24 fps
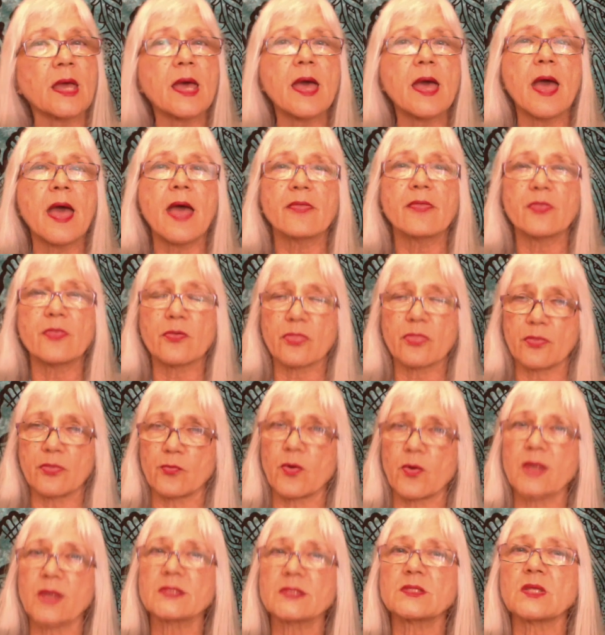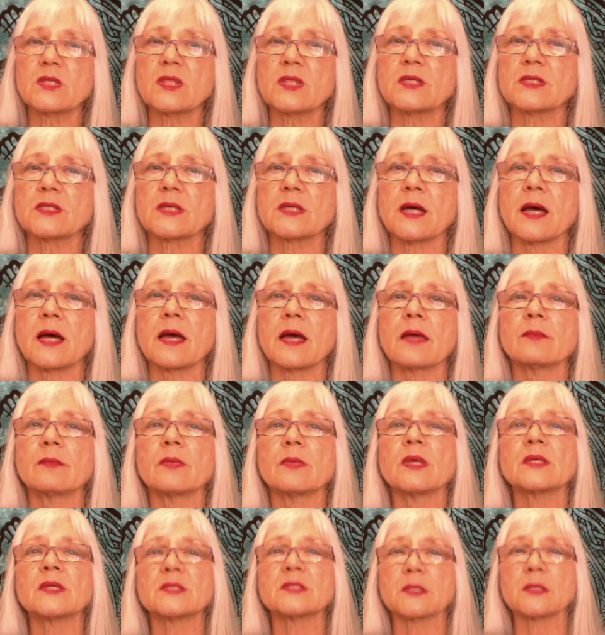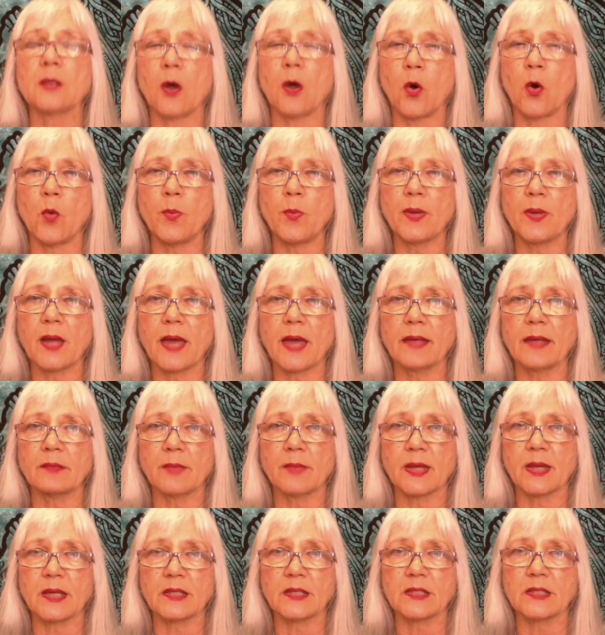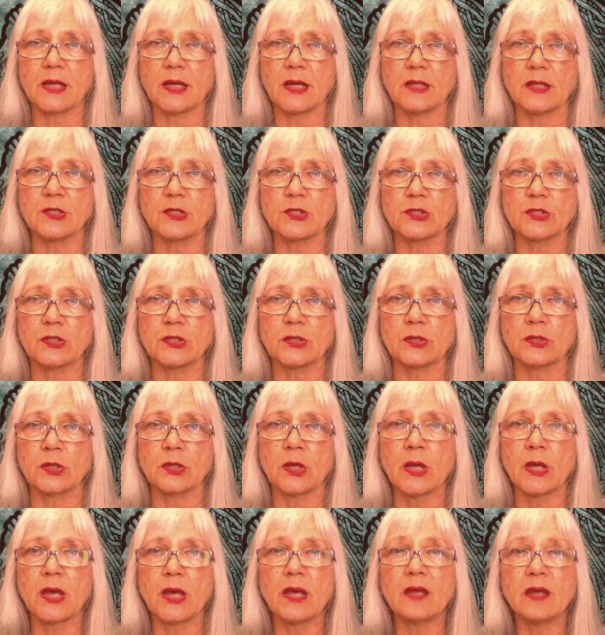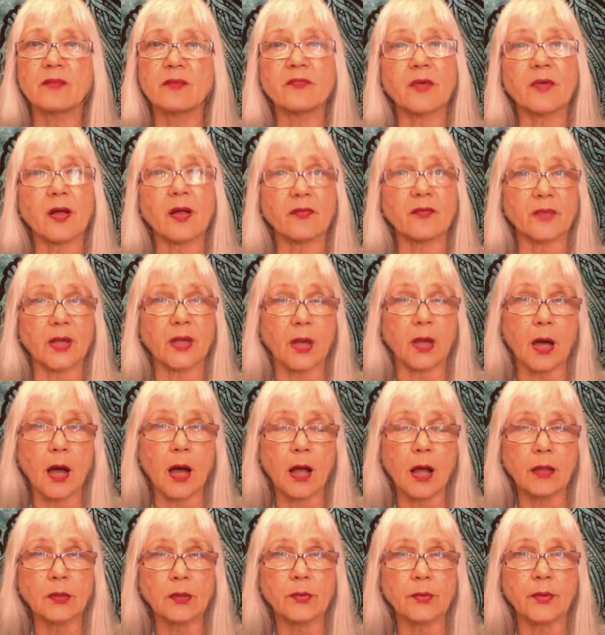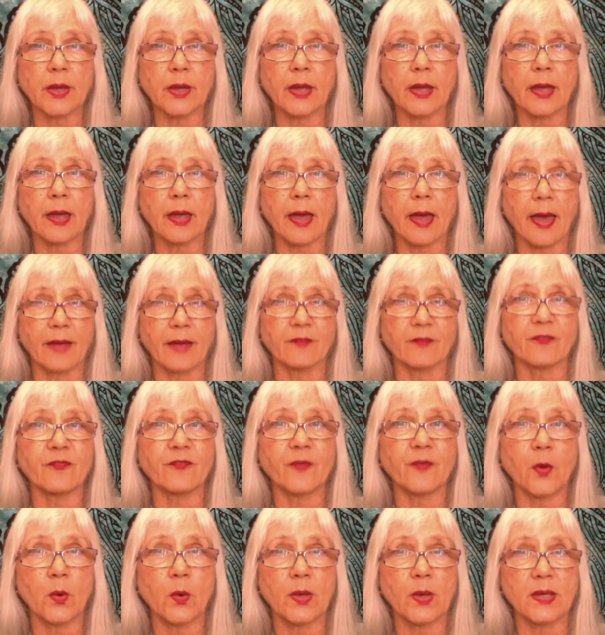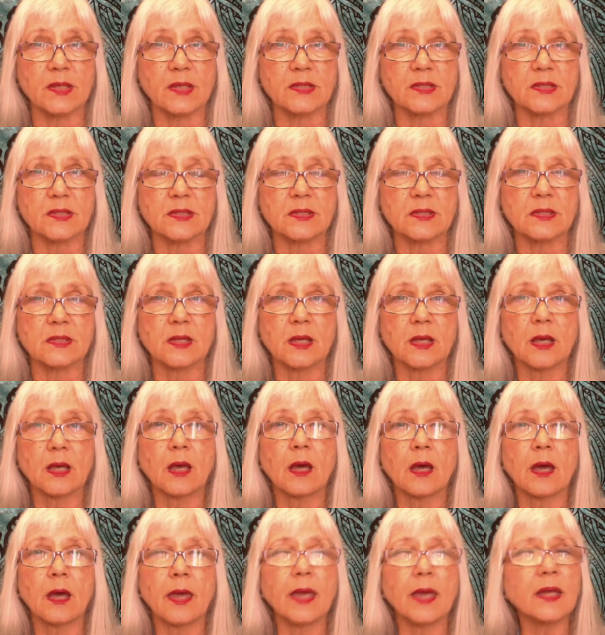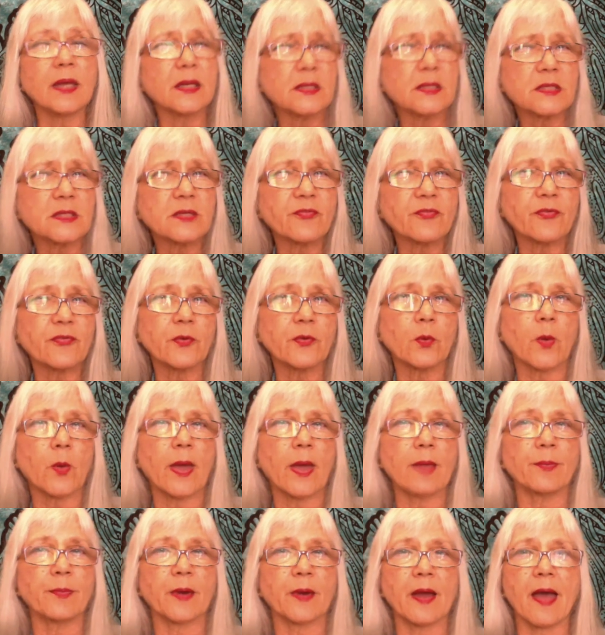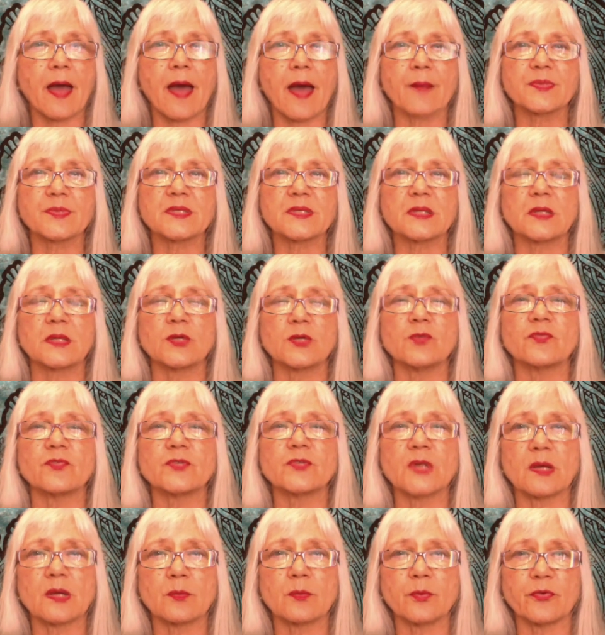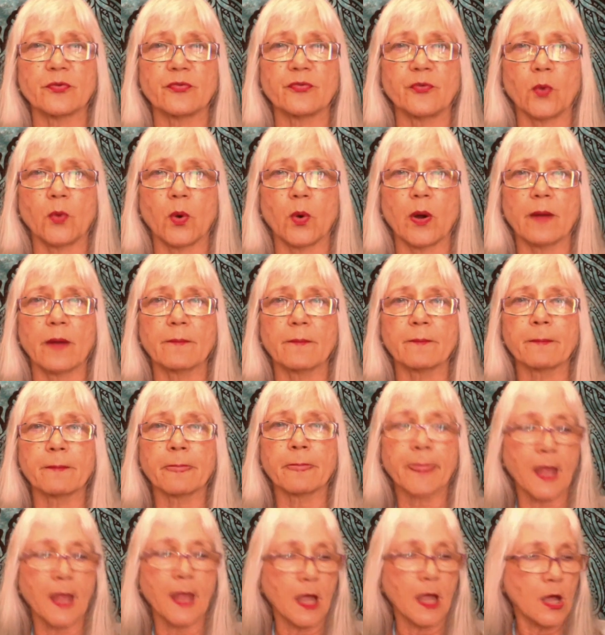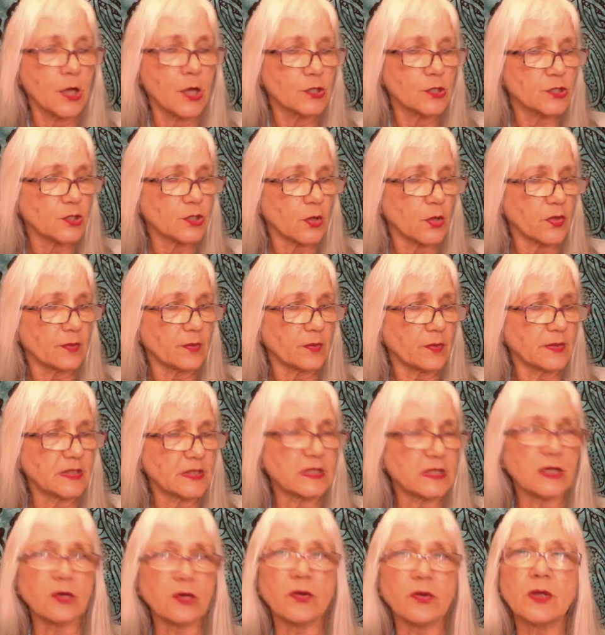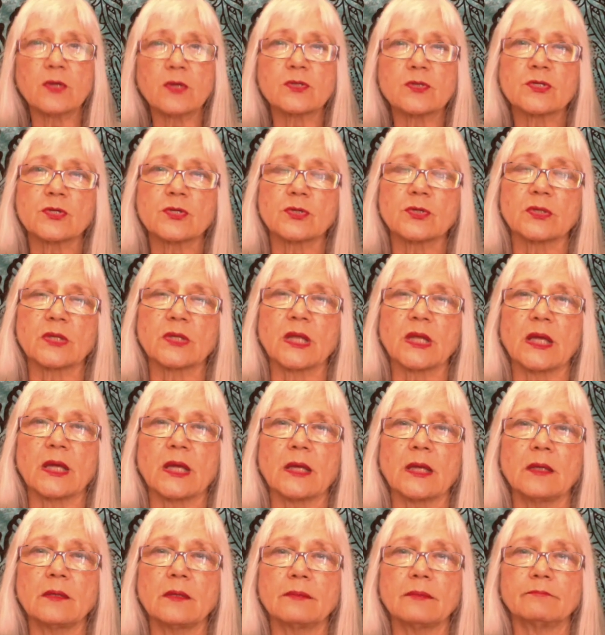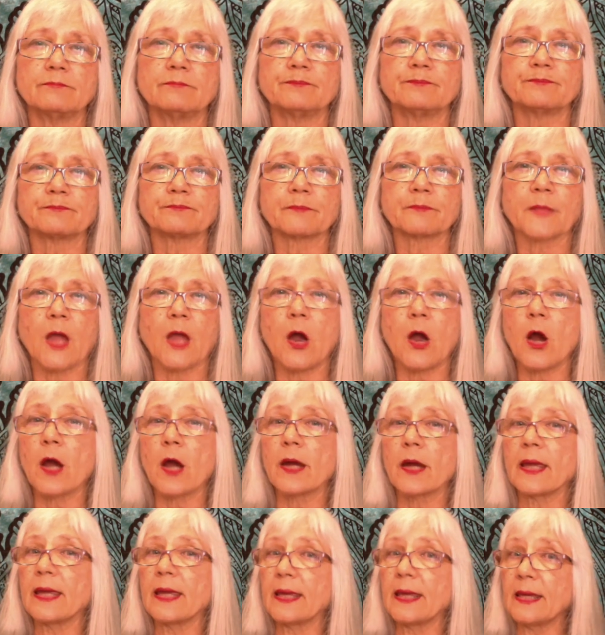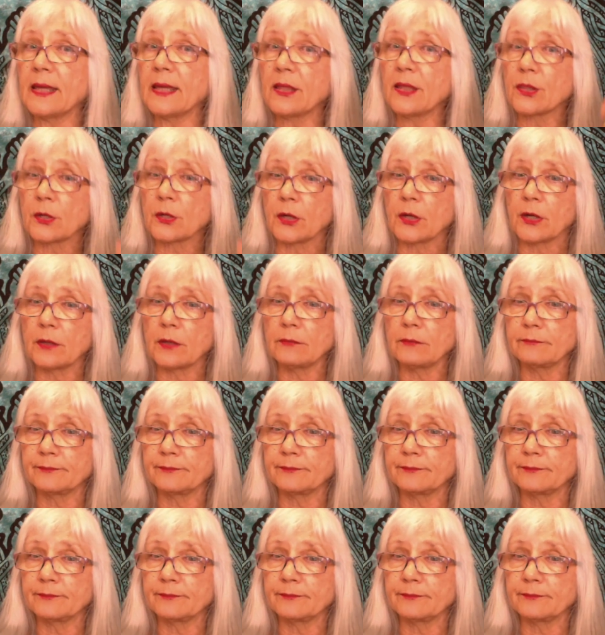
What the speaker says: and then the rest of the time it's an open-eyed meditation involving coloring and focus in a different way perhaps than you've done before. So the materials you'll need are either